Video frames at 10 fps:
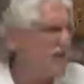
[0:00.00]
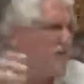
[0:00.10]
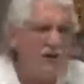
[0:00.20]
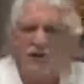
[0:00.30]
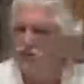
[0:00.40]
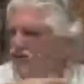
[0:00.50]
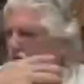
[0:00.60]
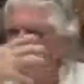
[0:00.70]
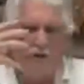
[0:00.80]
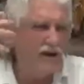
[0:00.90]
and
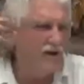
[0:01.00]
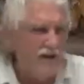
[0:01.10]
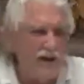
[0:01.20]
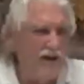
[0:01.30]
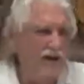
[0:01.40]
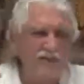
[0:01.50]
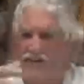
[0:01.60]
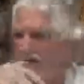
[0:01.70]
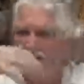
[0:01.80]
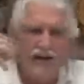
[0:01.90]
mucus-forming dairies
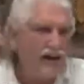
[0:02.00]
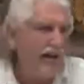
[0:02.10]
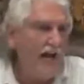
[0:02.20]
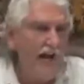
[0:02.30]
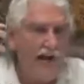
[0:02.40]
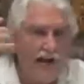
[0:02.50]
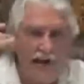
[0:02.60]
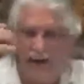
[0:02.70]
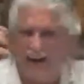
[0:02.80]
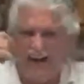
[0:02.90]
and
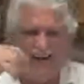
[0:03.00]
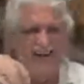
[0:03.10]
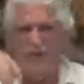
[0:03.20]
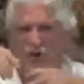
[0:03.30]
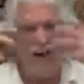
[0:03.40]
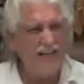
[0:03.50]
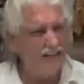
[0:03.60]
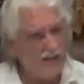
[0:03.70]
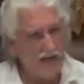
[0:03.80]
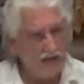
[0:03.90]

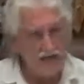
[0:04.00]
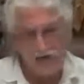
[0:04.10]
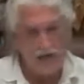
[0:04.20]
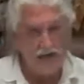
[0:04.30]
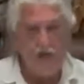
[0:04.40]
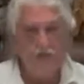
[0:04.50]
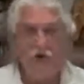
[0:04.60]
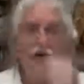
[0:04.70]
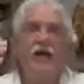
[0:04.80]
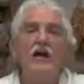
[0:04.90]
grains that it's not good
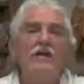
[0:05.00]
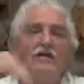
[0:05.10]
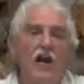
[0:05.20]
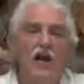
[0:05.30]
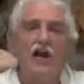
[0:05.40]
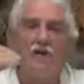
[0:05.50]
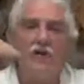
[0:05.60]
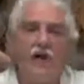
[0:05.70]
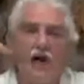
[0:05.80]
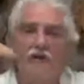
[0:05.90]
for you, to
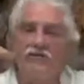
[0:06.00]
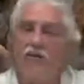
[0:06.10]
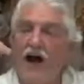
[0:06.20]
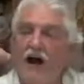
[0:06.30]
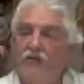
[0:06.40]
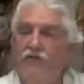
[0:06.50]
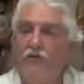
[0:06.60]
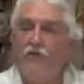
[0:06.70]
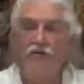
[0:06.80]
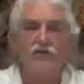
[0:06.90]
living, unfired
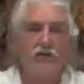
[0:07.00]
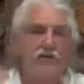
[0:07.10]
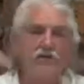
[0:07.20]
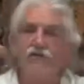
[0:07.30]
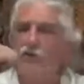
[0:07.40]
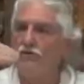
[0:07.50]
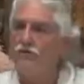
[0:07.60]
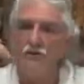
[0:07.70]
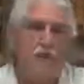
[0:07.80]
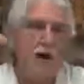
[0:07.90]
foods. The
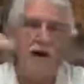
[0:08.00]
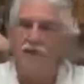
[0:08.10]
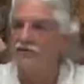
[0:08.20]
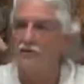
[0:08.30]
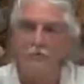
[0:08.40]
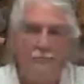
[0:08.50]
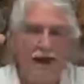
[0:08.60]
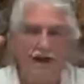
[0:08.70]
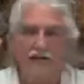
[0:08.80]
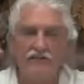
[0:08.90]
fruits, the berries, the
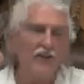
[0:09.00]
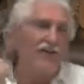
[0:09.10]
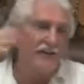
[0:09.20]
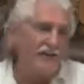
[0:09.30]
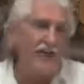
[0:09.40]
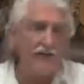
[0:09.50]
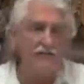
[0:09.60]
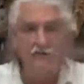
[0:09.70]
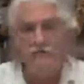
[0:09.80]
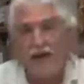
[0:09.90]
melons, and you can
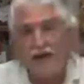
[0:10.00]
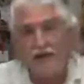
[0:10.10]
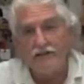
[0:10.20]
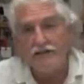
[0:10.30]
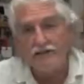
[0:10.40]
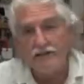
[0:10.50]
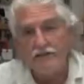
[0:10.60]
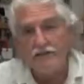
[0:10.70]
have some salads,